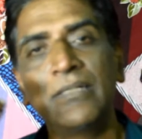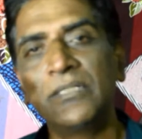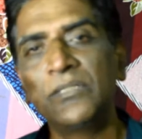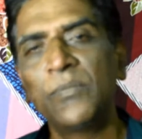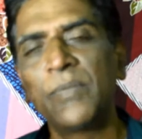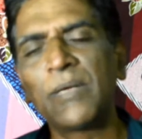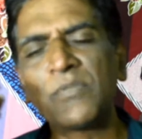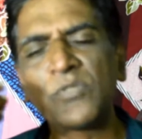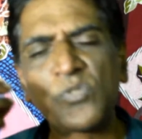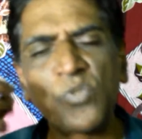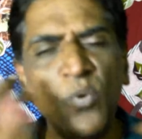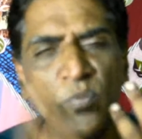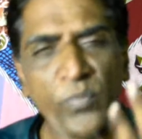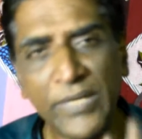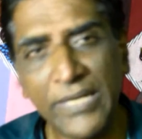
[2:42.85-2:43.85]
You become
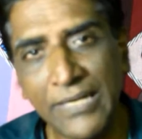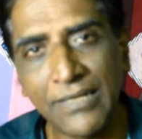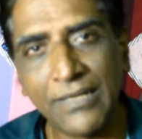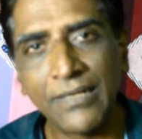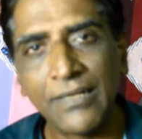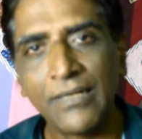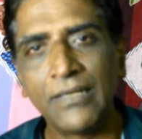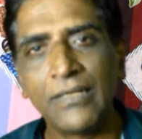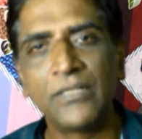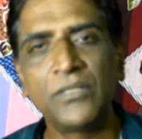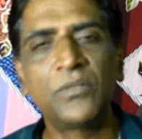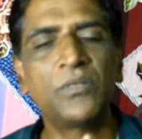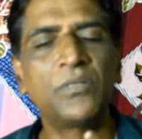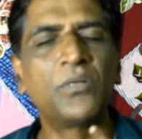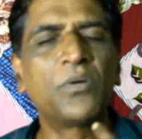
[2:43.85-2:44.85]
so weak,
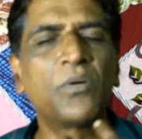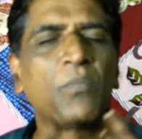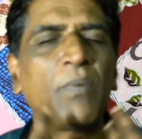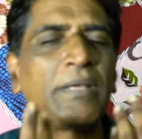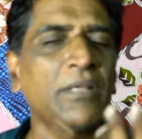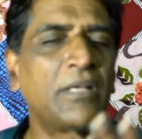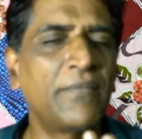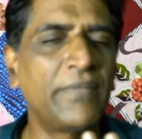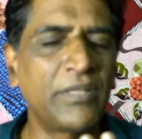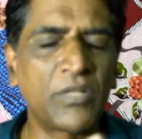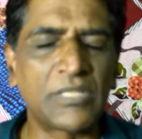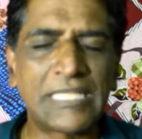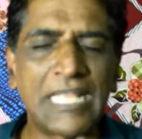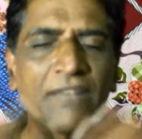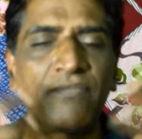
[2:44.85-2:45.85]
you don't know why you're living.
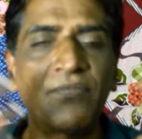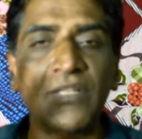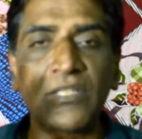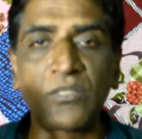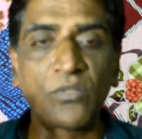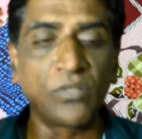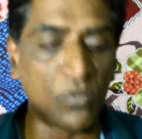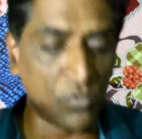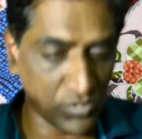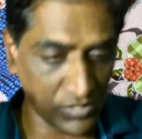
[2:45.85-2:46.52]
Your self-worth